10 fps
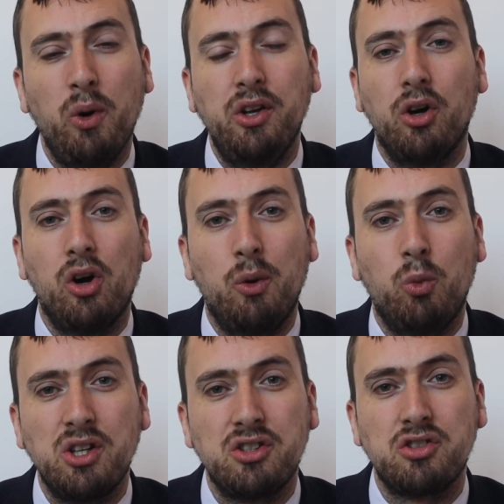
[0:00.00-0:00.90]
window in
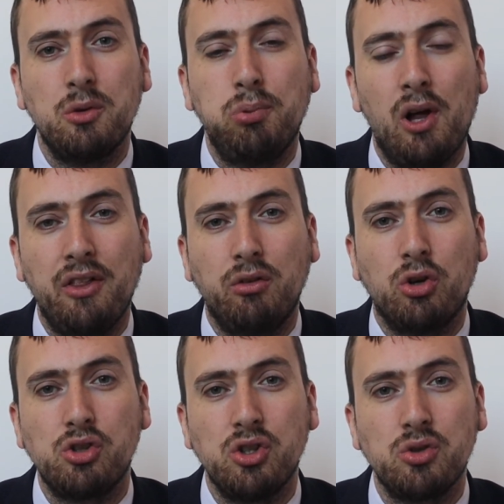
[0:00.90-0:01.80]
which to supply the
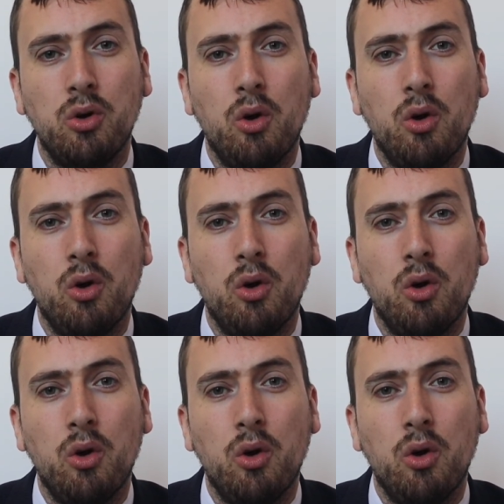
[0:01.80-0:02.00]
Russians